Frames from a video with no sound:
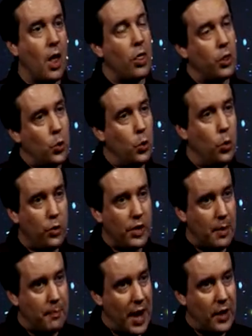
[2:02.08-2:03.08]
The cool
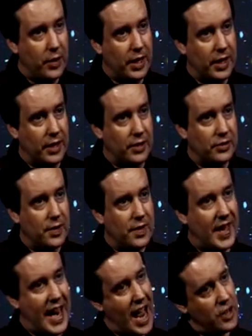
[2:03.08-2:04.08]
thing about it is
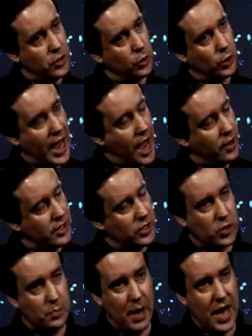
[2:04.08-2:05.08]
that as you look out into
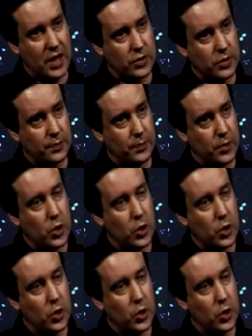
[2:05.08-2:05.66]
space,